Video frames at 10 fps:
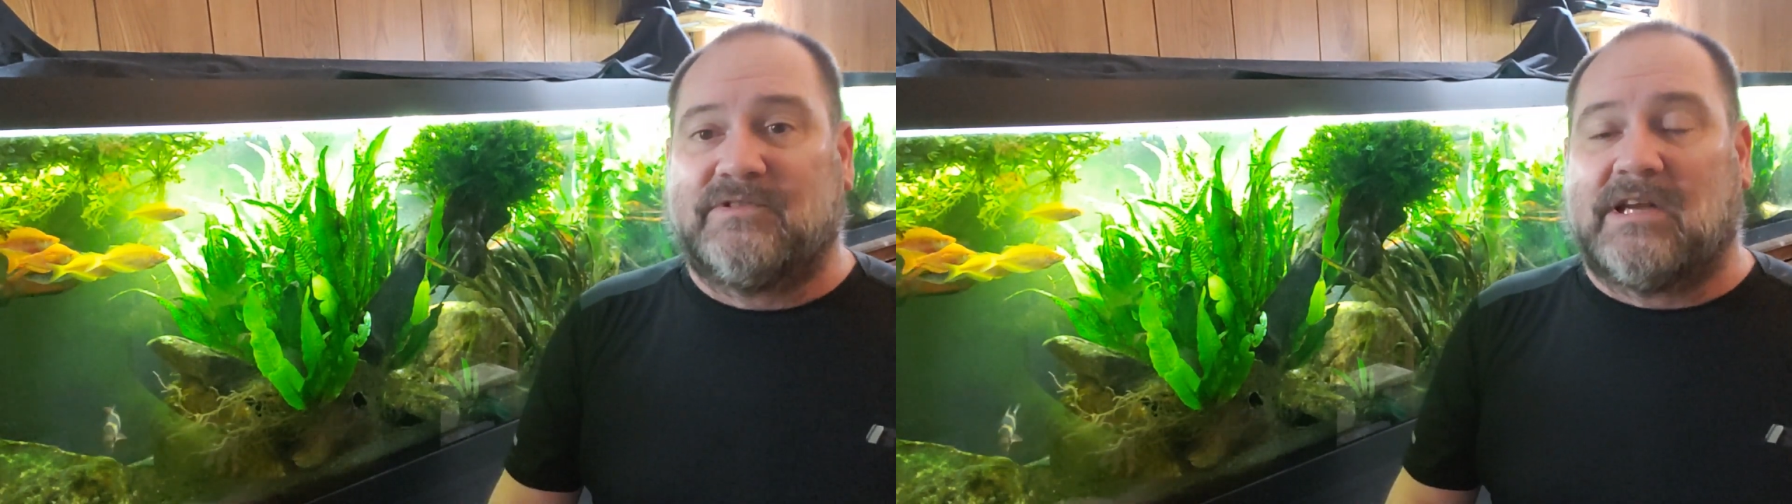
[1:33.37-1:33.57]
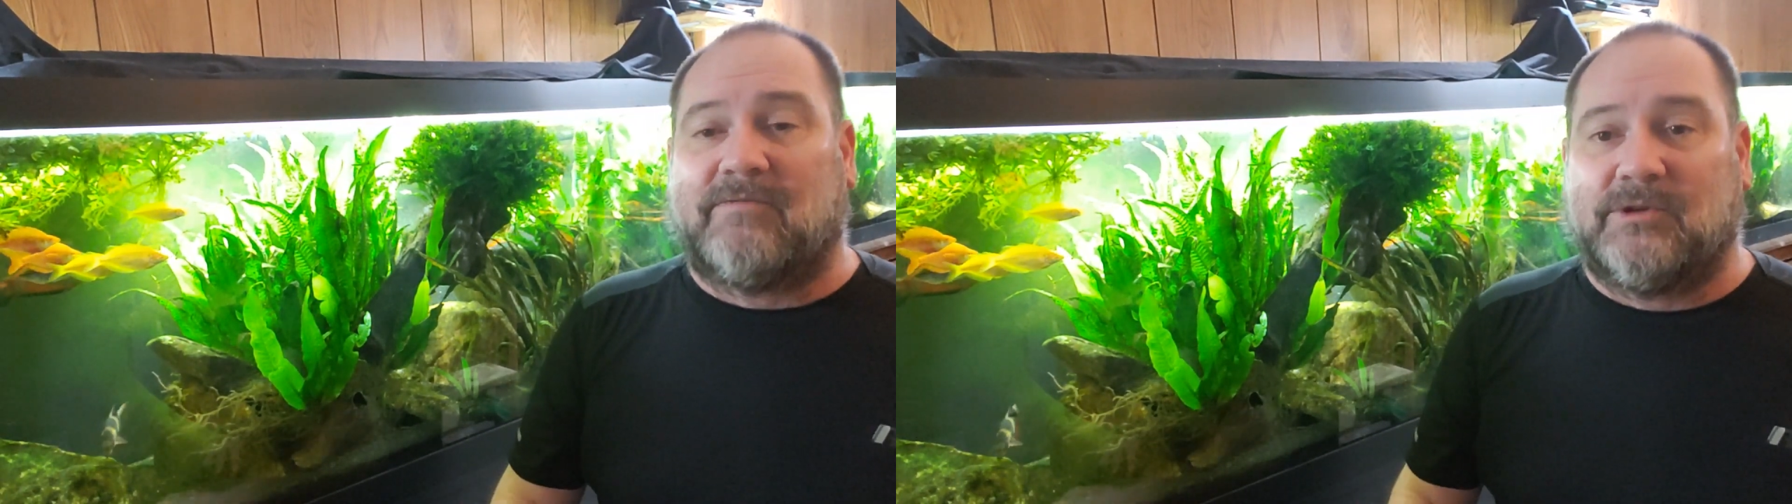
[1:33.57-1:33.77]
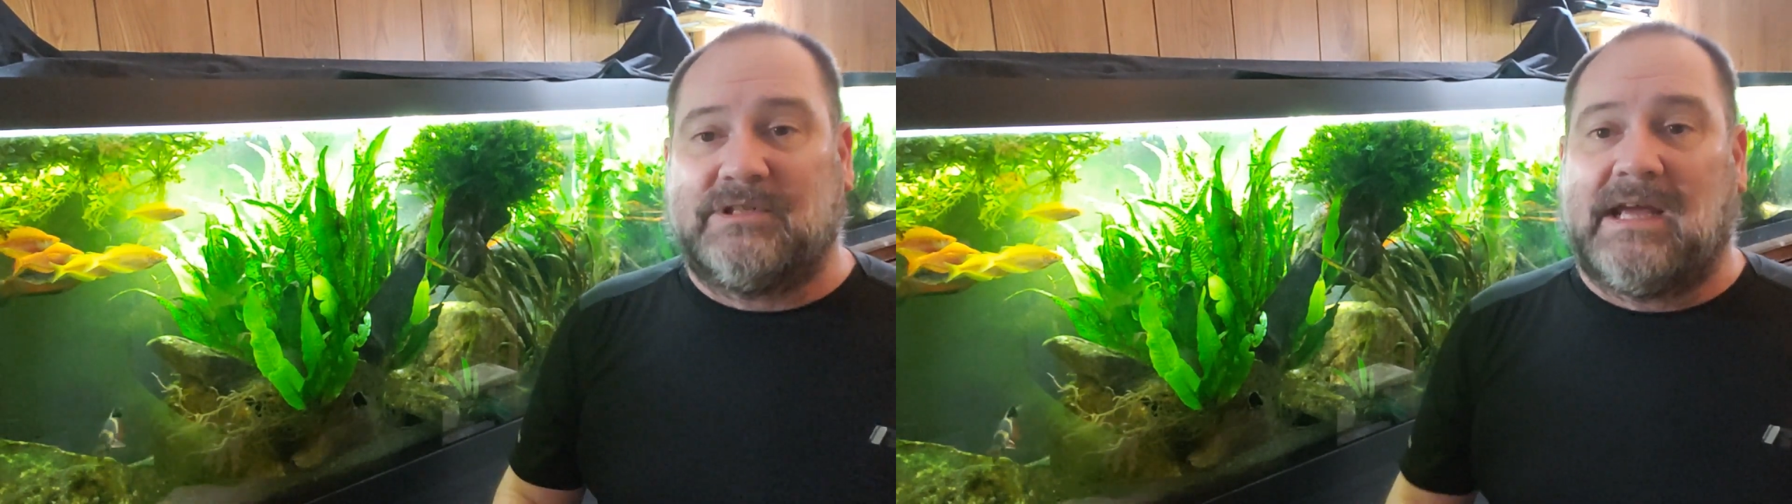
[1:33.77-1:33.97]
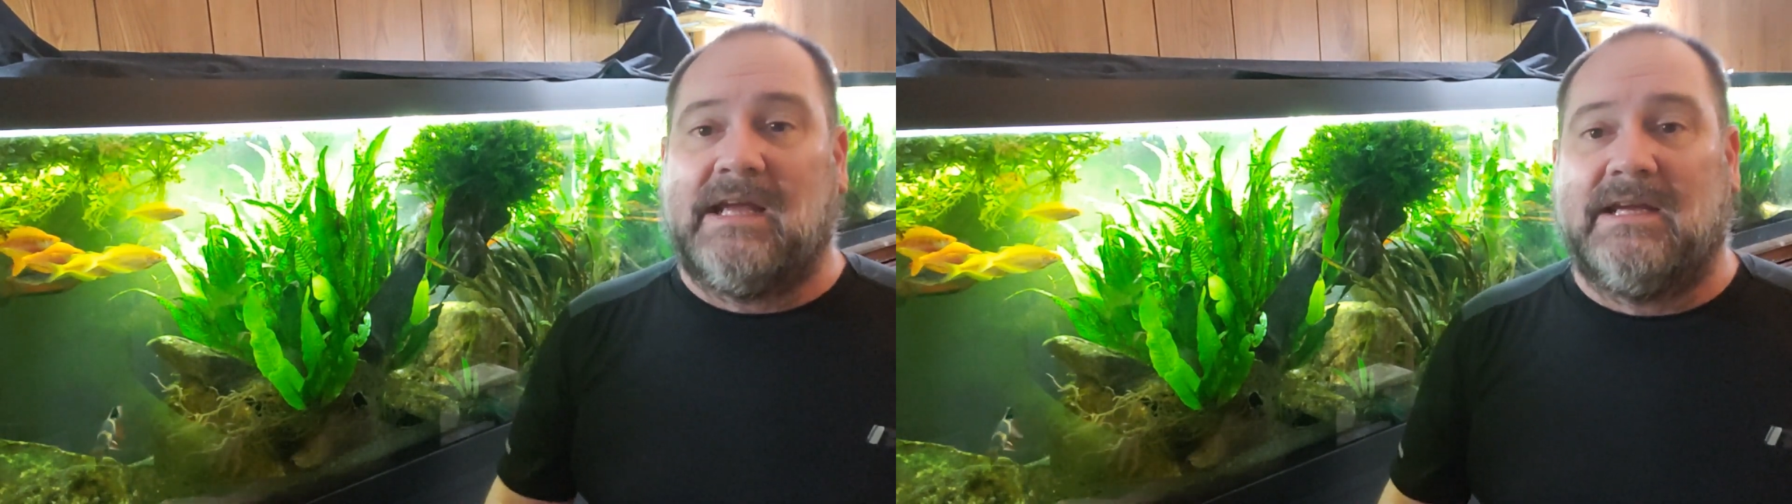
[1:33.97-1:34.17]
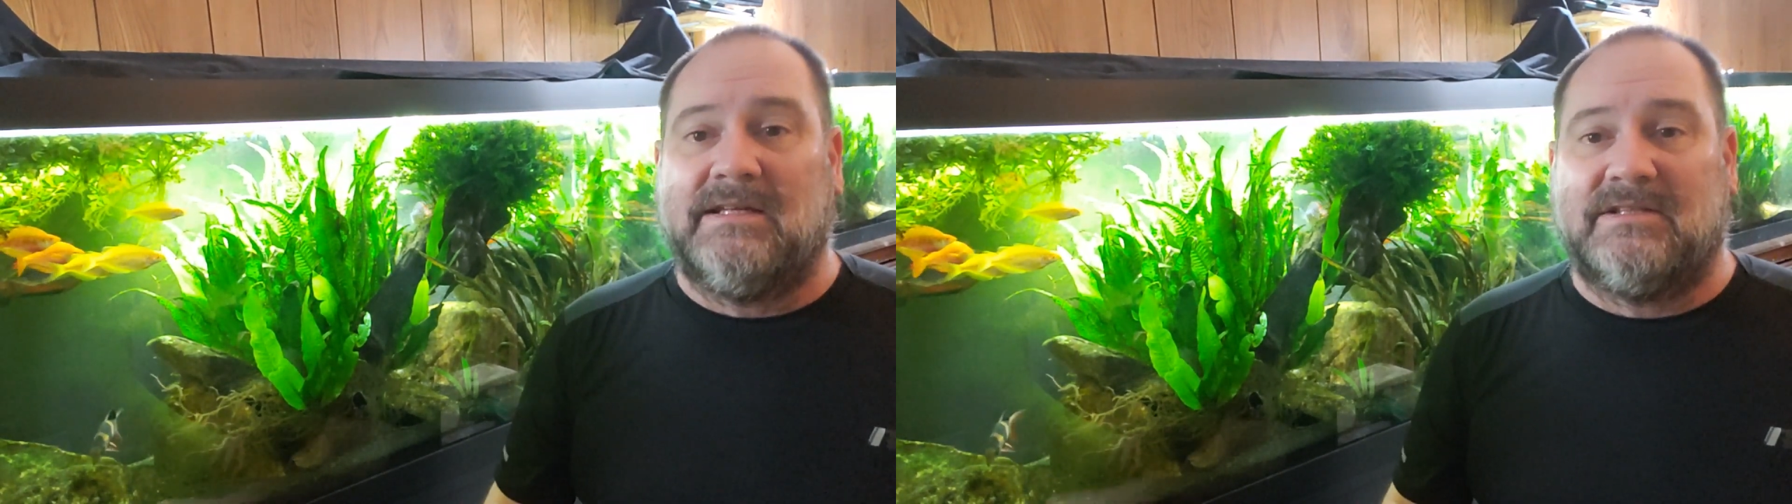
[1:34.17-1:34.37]
several
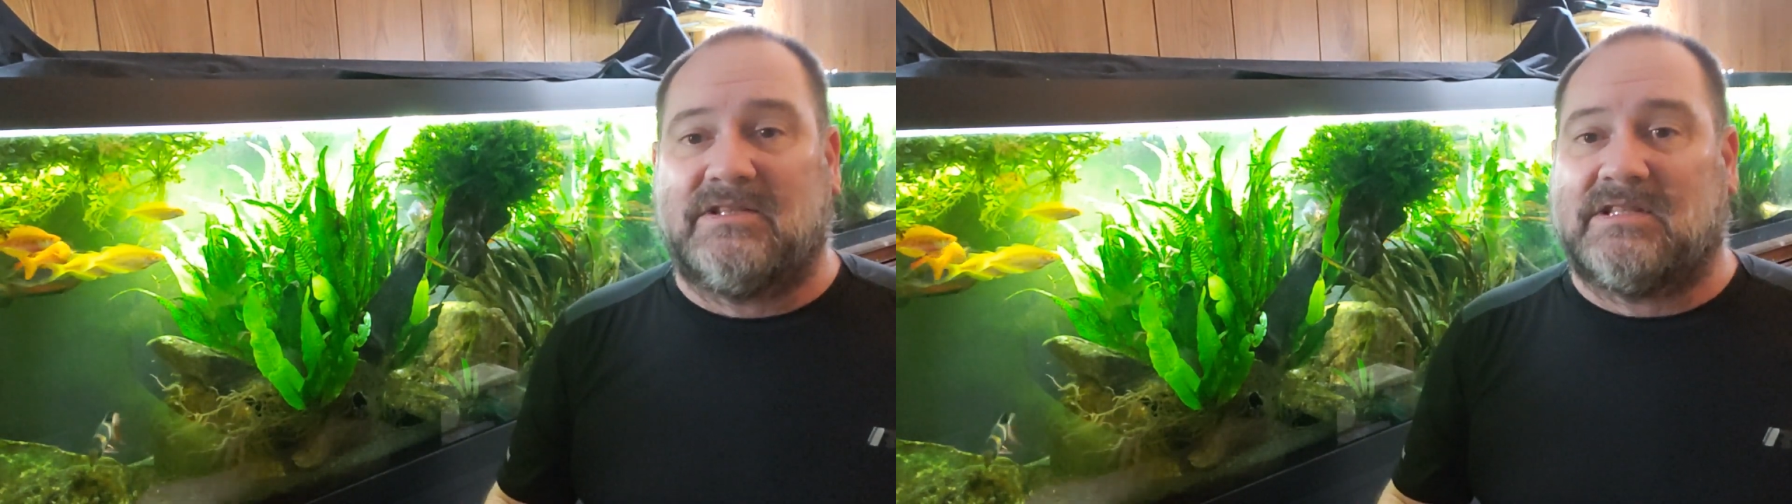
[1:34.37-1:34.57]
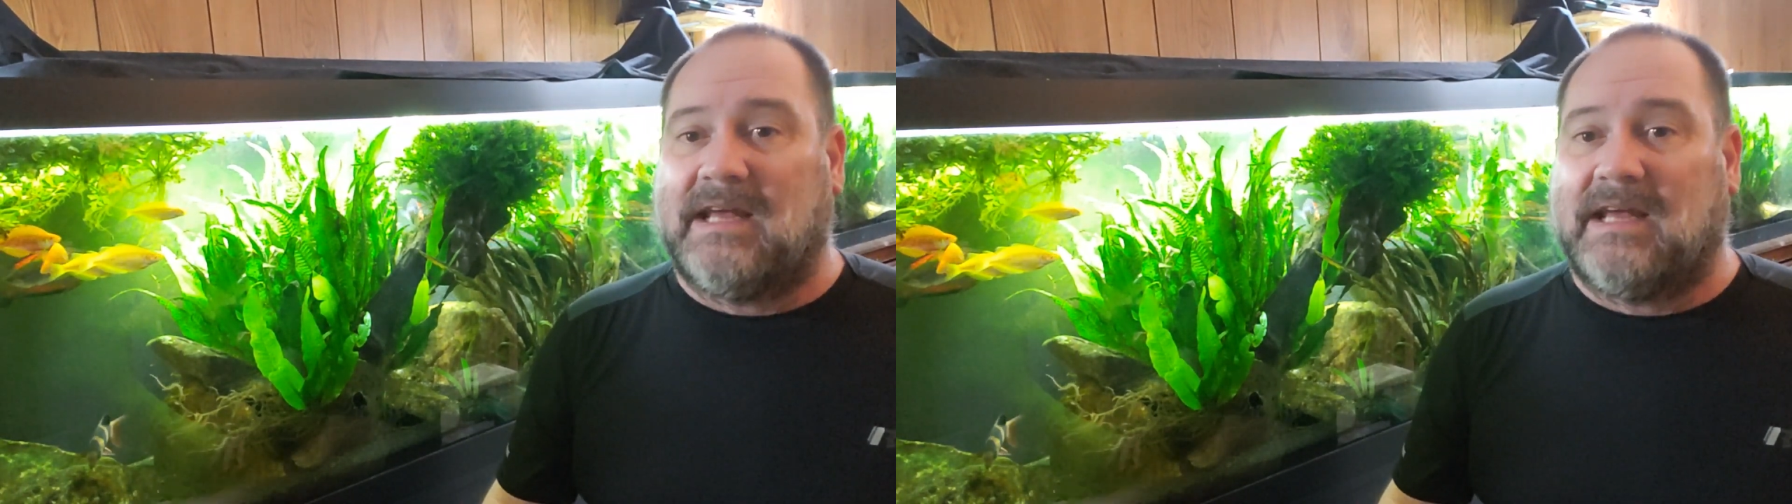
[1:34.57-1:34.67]
days,